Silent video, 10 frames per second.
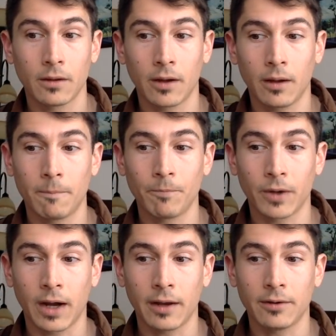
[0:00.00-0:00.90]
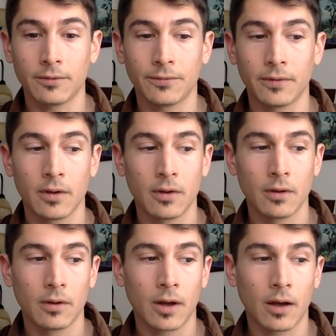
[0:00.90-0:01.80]
um, a kind of
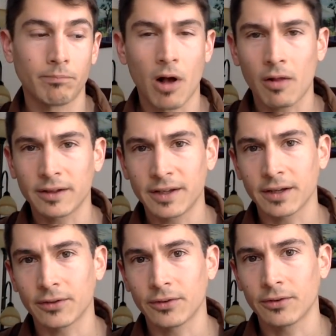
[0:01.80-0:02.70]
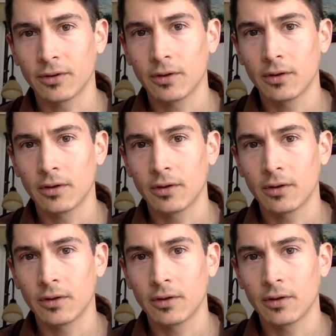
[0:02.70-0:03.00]
uh, politics